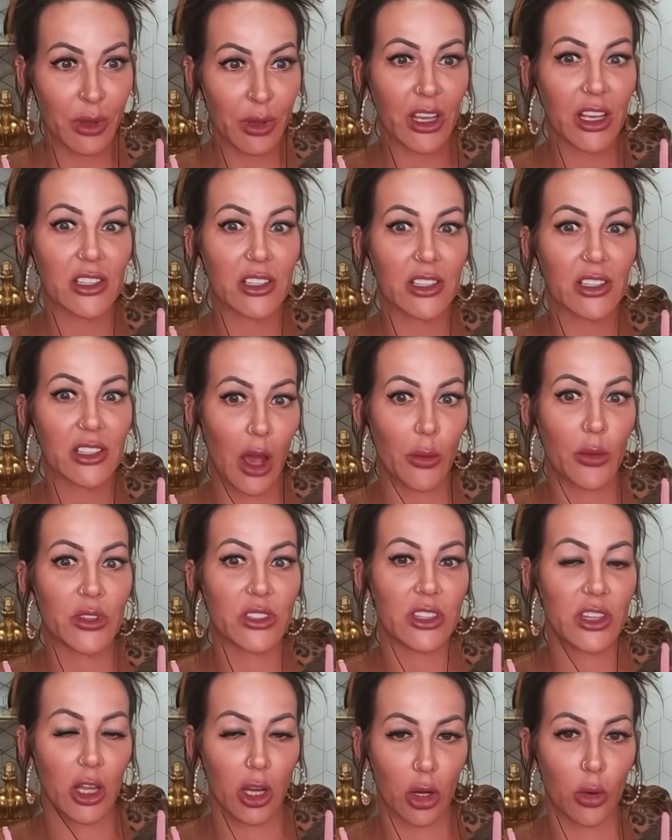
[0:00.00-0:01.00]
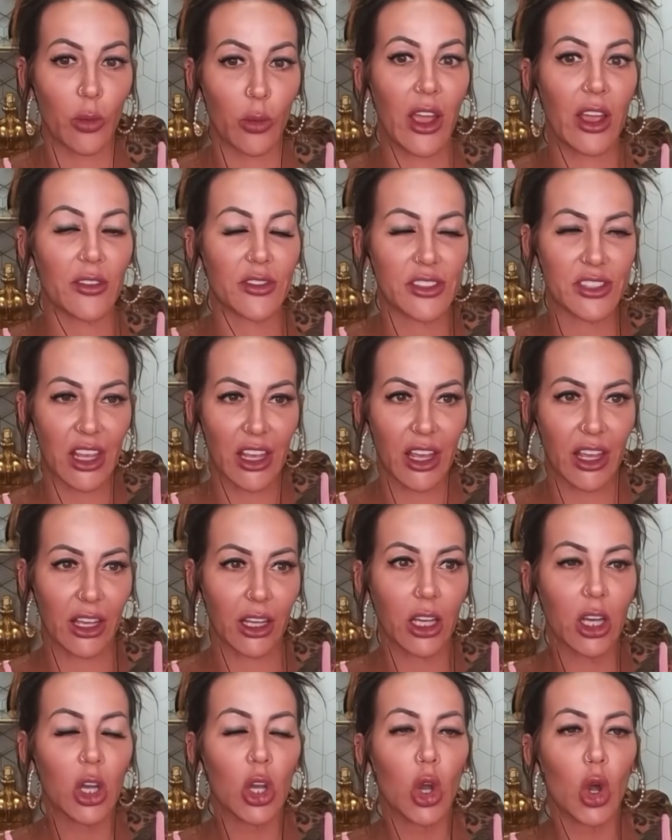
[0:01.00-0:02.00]
because that was their way of
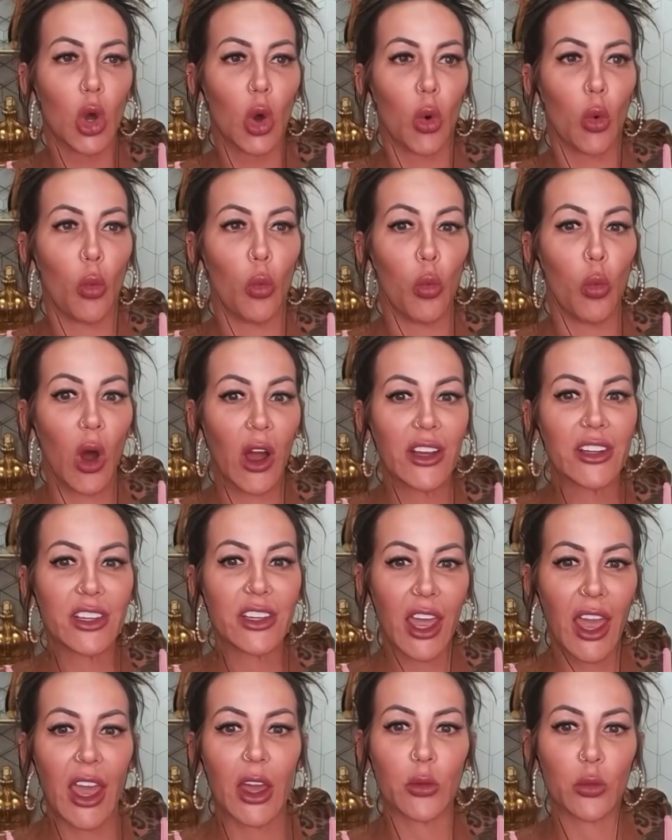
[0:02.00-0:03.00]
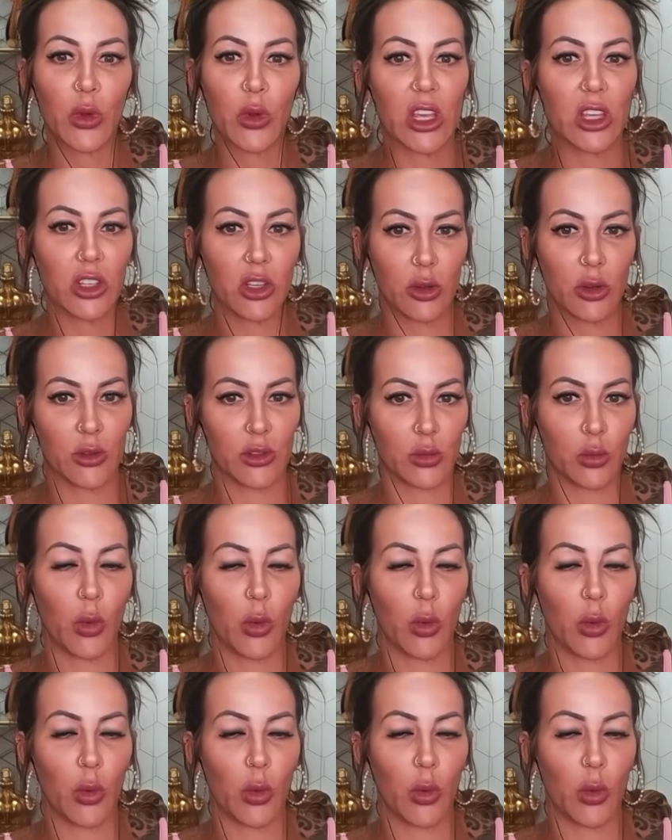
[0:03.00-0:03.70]
saying, what can we use?